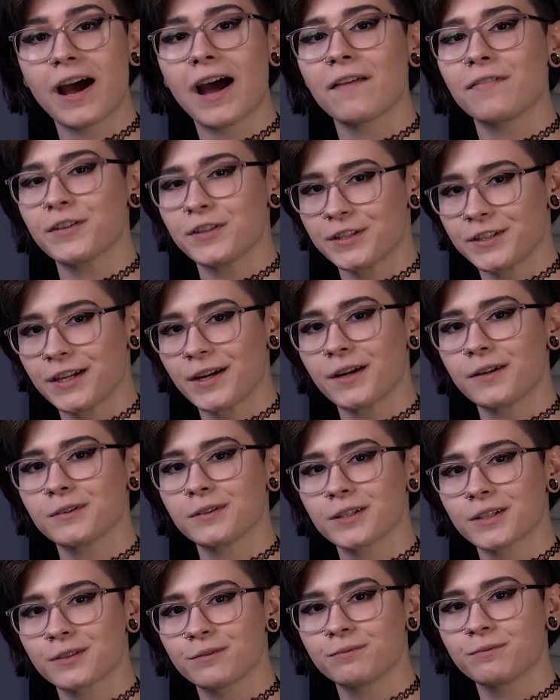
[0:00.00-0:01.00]
and the
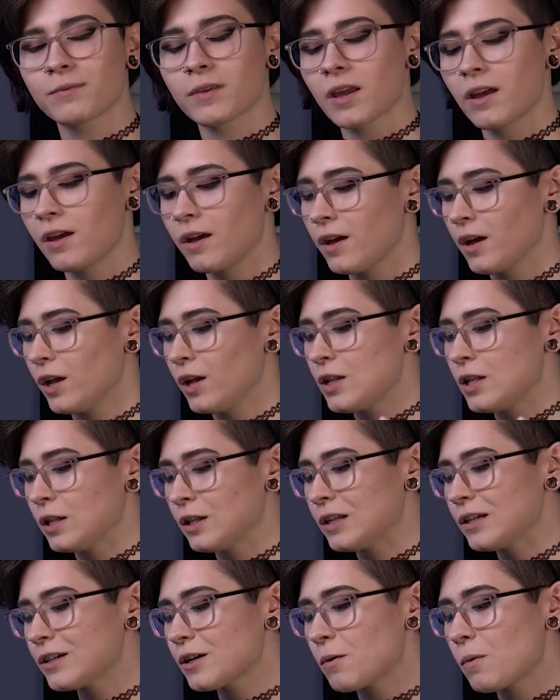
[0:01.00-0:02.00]
sound.
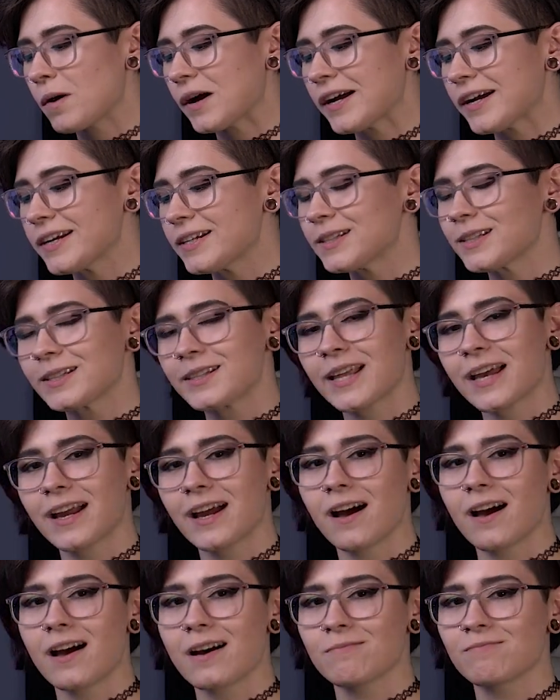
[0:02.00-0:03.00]
Look-wise, they
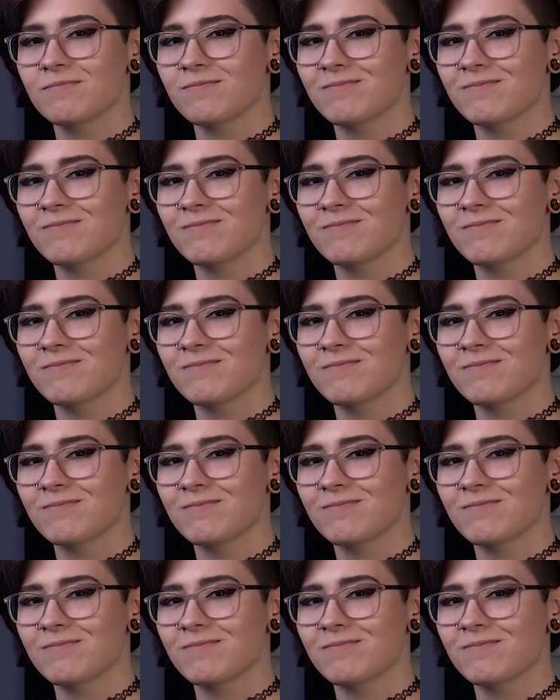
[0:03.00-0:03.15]
are